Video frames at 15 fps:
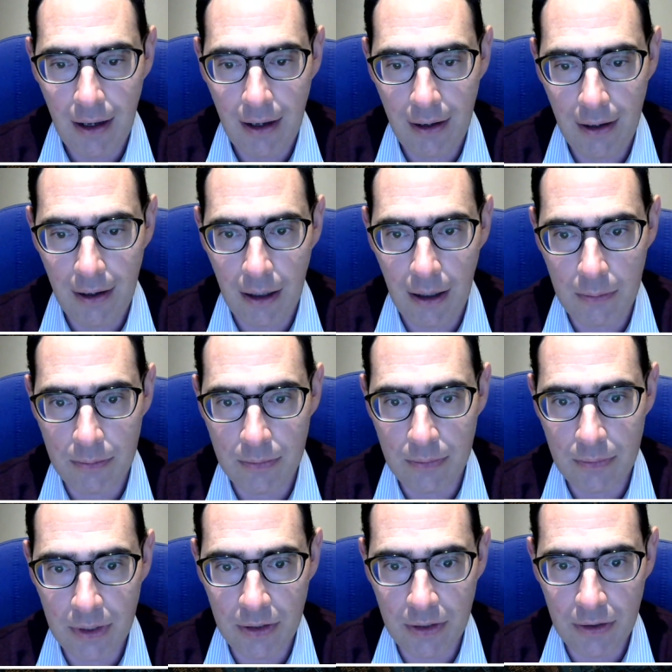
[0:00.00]

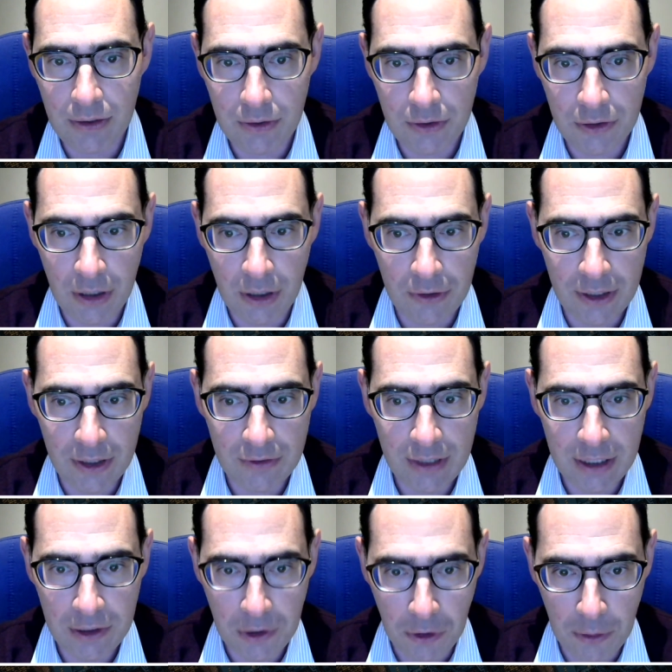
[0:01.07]
You know, the
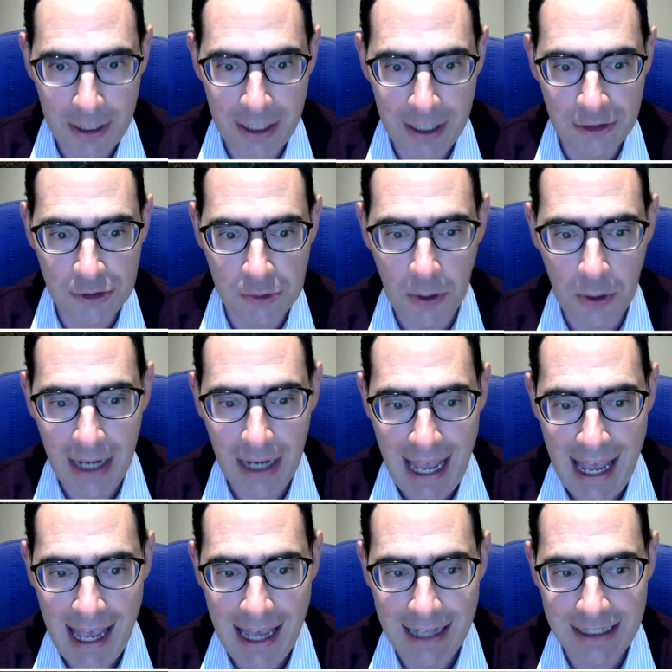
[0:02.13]
Europeans were
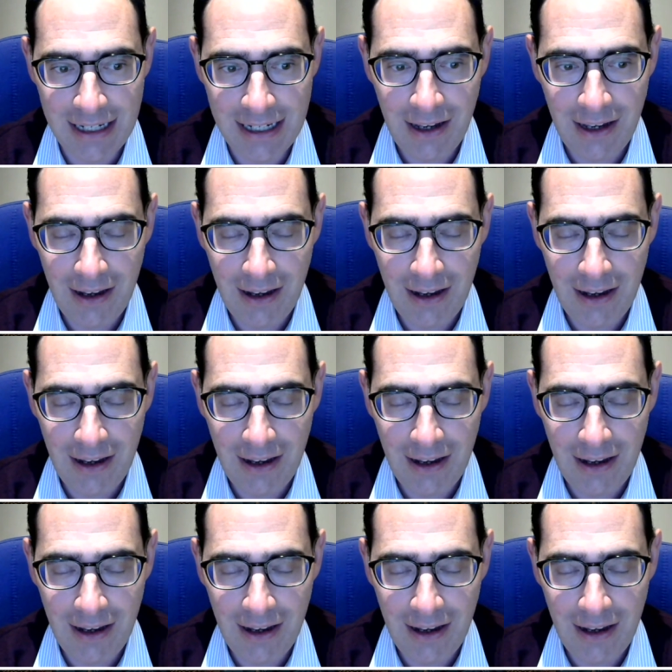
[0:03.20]
ahead.